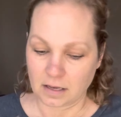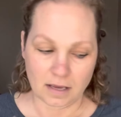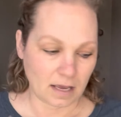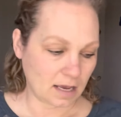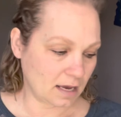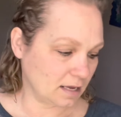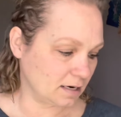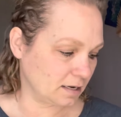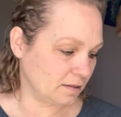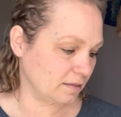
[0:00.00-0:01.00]

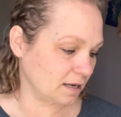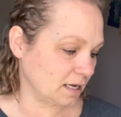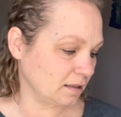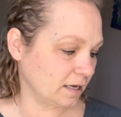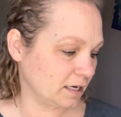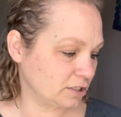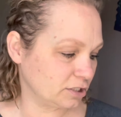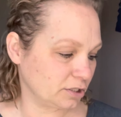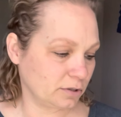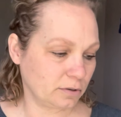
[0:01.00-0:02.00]
and then I like
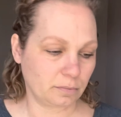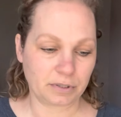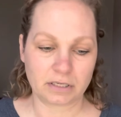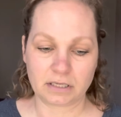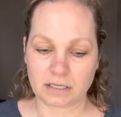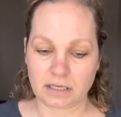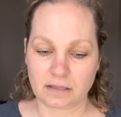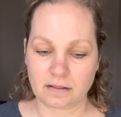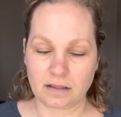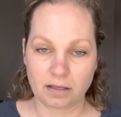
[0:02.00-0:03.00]
to put it
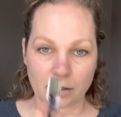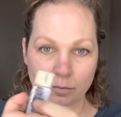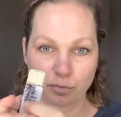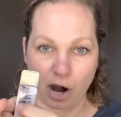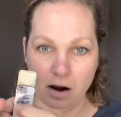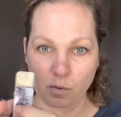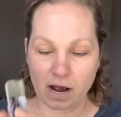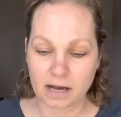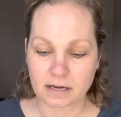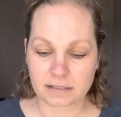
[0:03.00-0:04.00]
in the brow
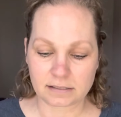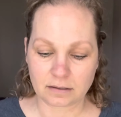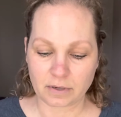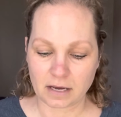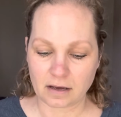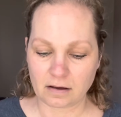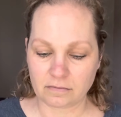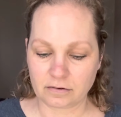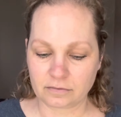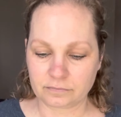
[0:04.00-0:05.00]
wax that we have,
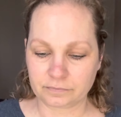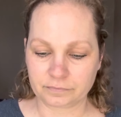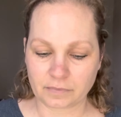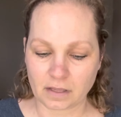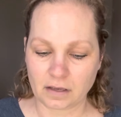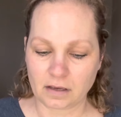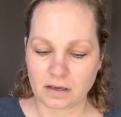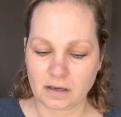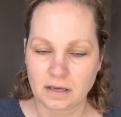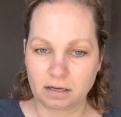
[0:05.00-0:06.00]

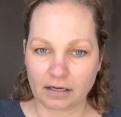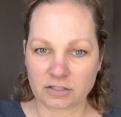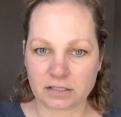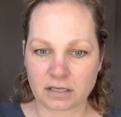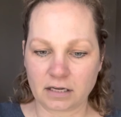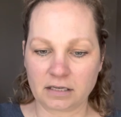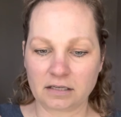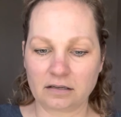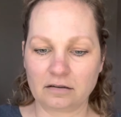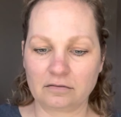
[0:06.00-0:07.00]
and I just kind
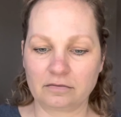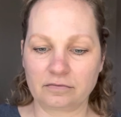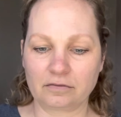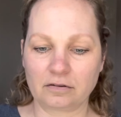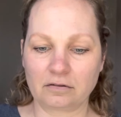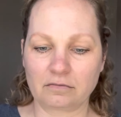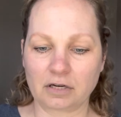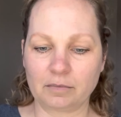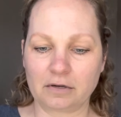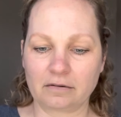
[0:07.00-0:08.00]
of
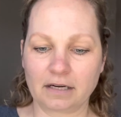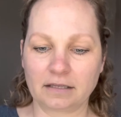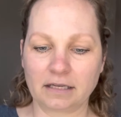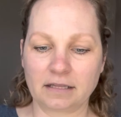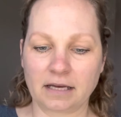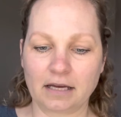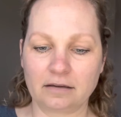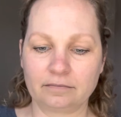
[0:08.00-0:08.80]
rub it around like that,